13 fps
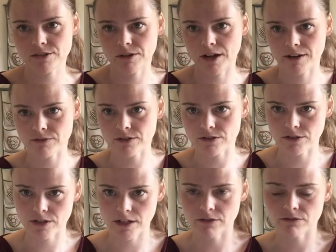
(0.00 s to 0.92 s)
you have to
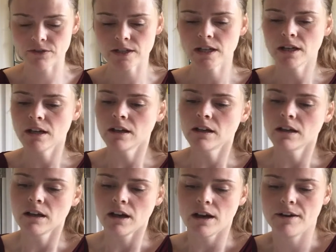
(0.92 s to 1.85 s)
shift.
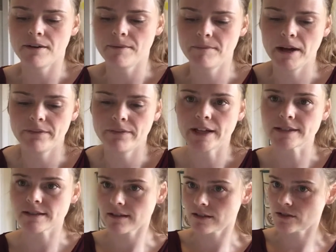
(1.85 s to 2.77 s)
And
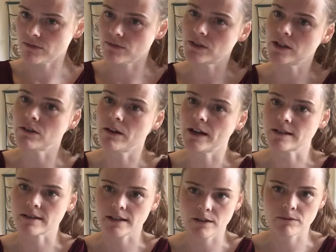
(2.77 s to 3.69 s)
that's the shift that you
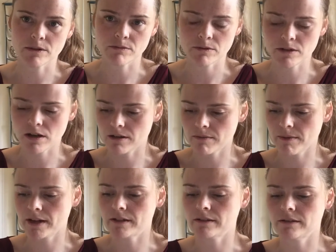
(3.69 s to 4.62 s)
isolate, which we'll talk
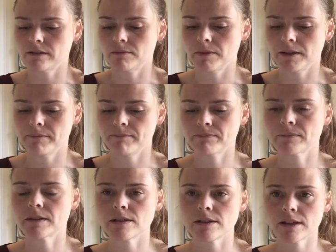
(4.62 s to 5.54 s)
about in a little bit.
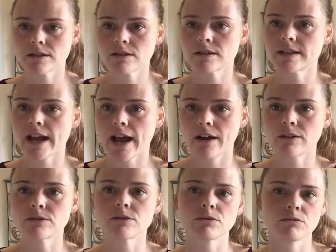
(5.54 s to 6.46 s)
So that's just
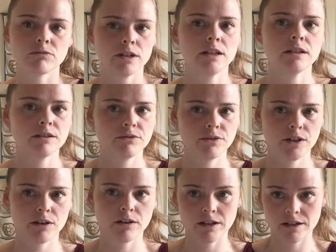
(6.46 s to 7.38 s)
how to read the
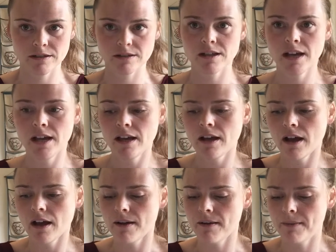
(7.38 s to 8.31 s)
fingerings.
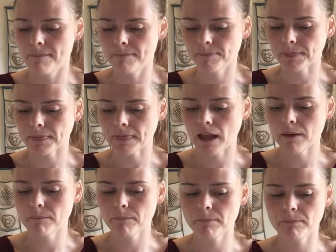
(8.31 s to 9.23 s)

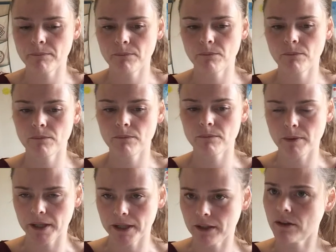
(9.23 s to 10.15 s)

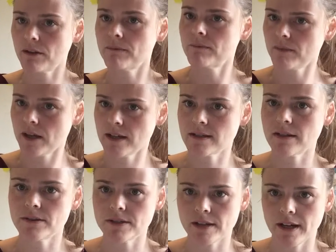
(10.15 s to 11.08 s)
But as
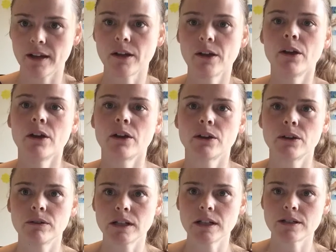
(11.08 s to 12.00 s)
I was saying,
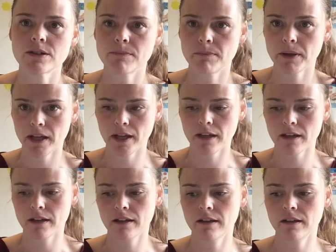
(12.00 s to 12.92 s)
you need to
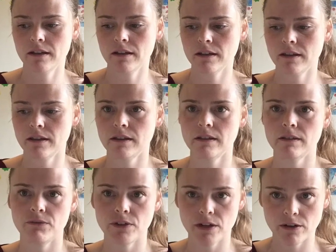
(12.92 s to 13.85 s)
pick the
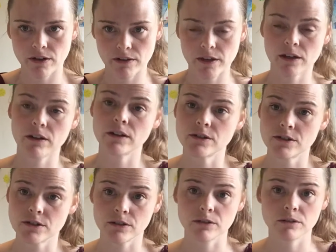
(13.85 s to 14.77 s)
fingering that you're going
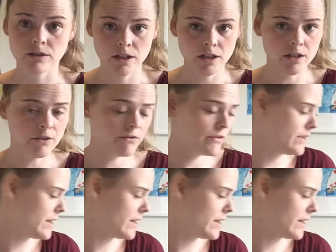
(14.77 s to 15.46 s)
to do for